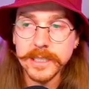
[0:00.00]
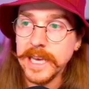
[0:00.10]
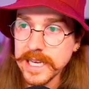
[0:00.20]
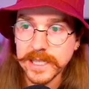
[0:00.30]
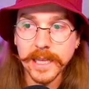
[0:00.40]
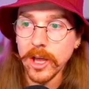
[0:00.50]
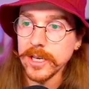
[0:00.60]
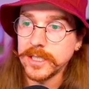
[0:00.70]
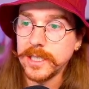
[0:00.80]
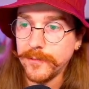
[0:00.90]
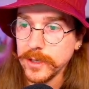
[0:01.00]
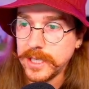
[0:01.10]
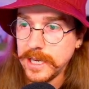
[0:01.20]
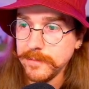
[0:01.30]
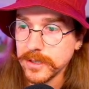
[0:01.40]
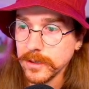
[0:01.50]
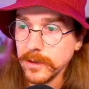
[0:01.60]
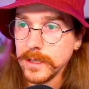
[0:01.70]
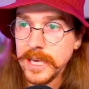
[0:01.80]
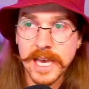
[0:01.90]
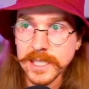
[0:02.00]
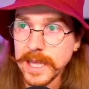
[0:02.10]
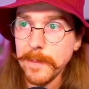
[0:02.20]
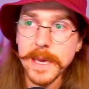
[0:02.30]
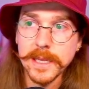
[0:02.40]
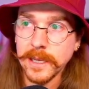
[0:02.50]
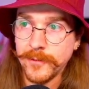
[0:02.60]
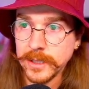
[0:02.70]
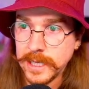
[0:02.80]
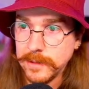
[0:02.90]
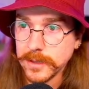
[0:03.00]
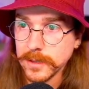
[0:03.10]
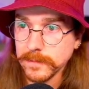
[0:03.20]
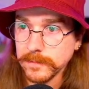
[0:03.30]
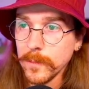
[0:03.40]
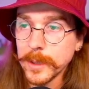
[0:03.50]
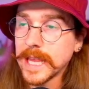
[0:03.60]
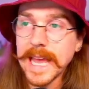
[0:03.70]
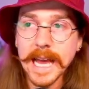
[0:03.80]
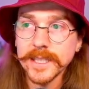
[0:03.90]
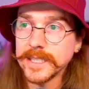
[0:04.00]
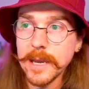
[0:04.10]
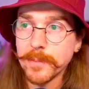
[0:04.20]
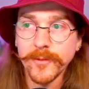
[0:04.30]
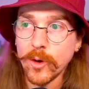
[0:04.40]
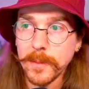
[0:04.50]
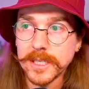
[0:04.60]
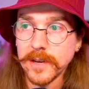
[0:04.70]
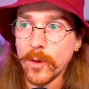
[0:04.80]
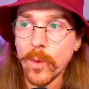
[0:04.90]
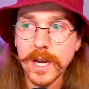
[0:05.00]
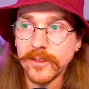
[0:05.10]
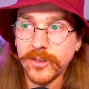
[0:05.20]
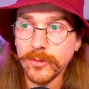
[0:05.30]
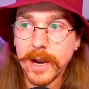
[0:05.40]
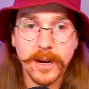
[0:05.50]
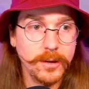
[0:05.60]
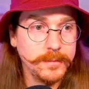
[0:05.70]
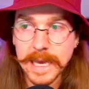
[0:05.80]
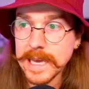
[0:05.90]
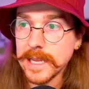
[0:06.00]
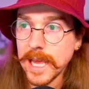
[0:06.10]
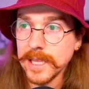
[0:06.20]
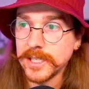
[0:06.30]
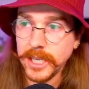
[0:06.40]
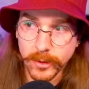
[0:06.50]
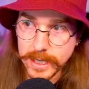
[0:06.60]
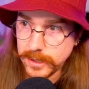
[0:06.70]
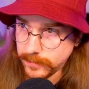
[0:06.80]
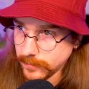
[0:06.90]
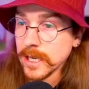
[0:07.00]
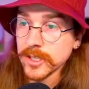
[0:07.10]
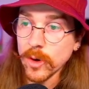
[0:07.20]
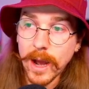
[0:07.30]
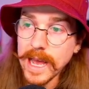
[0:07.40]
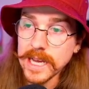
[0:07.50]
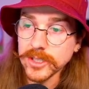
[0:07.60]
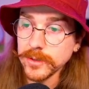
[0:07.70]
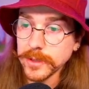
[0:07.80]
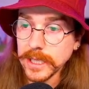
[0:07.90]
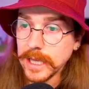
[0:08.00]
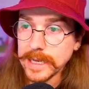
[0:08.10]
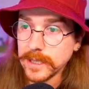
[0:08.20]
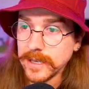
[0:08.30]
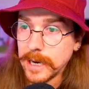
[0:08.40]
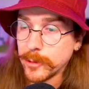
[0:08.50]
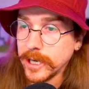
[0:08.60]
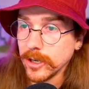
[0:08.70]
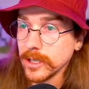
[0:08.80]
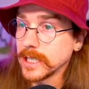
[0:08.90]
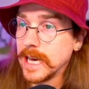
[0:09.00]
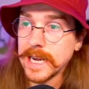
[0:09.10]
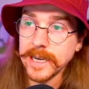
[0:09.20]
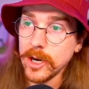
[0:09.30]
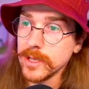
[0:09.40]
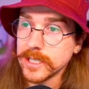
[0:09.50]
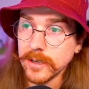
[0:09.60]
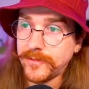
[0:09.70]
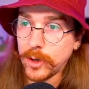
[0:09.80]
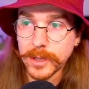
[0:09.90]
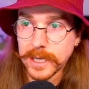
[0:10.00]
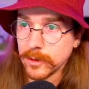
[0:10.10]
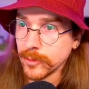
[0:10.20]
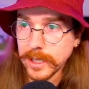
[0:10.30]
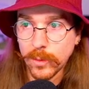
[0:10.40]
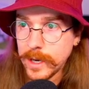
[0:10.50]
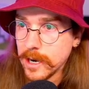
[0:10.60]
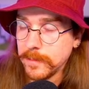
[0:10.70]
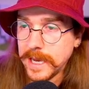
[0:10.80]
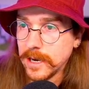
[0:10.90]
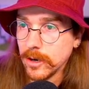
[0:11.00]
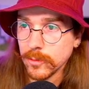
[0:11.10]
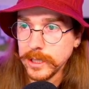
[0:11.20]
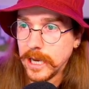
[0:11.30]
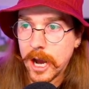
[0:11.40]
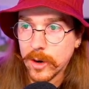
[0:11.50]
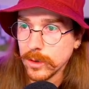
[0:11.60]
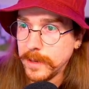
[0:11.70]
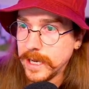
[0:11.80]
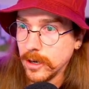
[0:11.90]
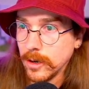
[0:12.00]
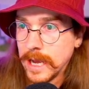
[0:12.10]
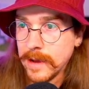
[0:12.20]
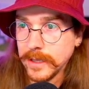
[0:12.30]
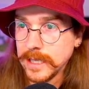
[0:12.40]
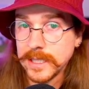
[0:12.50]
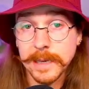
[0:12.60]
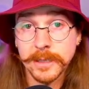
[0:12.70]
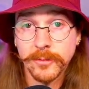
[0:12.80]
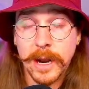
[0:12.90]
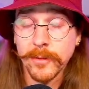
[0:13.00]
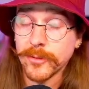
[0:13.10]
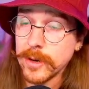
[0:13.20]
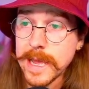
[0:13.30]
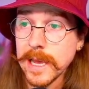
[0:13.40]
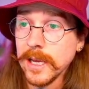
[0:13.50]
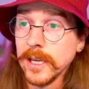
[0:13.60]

Yes, they lost to different teams. Yes, they beat different teams. But they had the same performance of a one and two record in, in series. So I actually really like the tiebreakers, and I know this unfolded in a really weird manner, really awkward manner, having these teams in round three